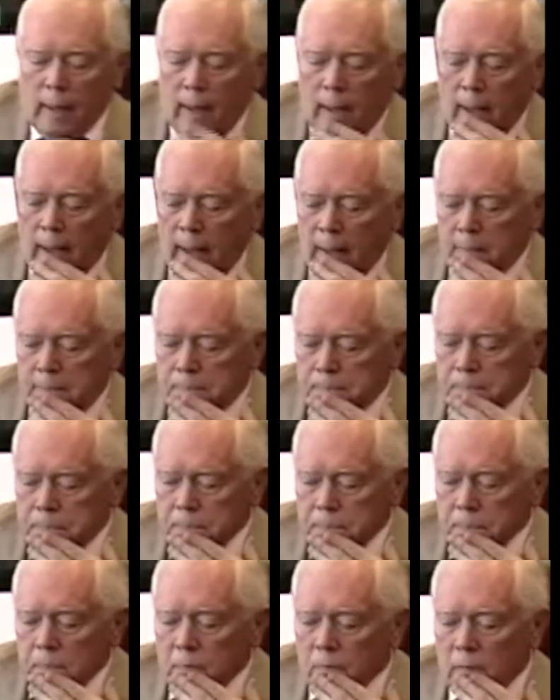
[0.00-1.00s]
Uh,
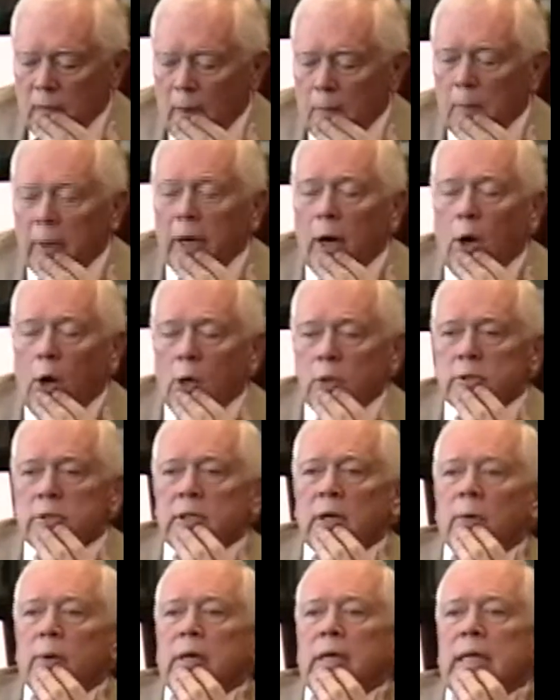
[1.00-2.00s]
but
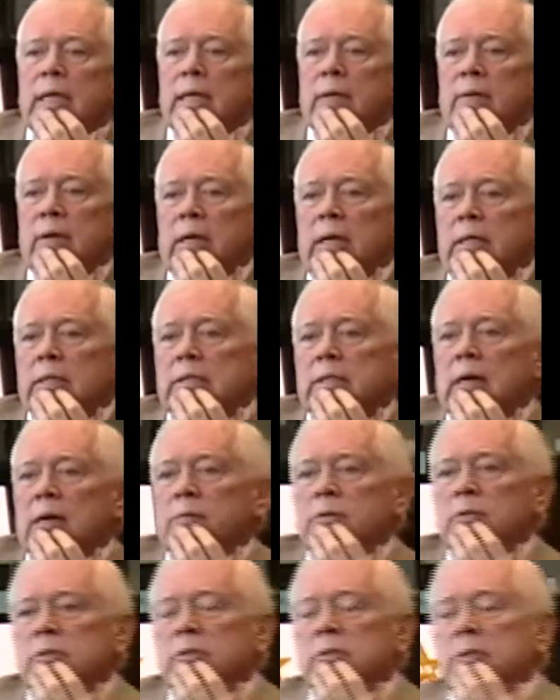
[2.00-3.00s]
also, he, he
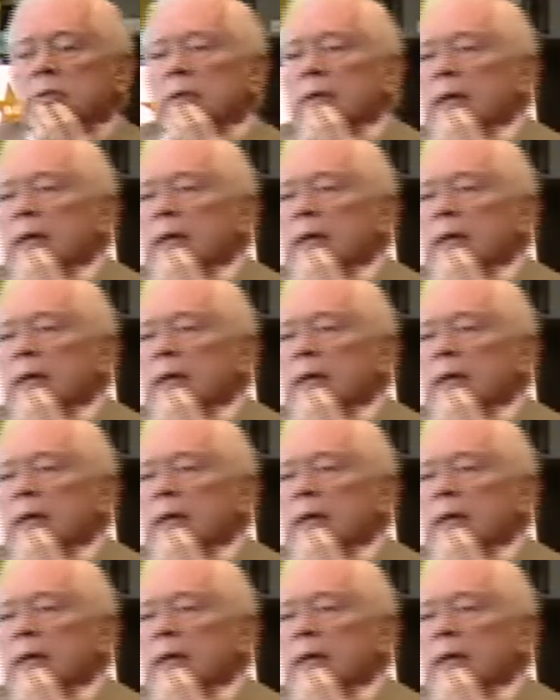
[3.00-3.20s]
discovers